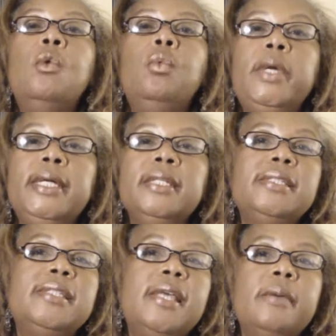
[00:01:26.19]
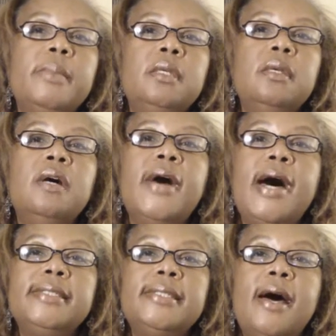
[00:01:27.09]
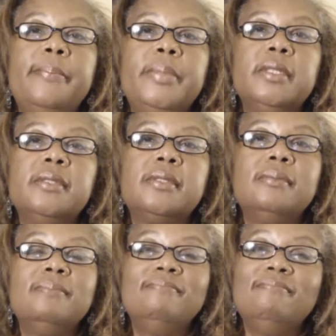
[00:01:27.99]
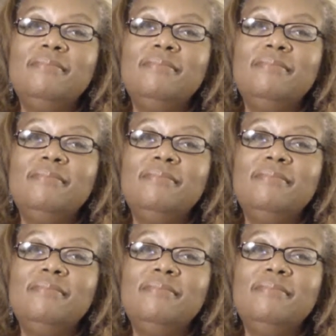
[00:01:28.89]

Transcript: our weekly segment of hot topics.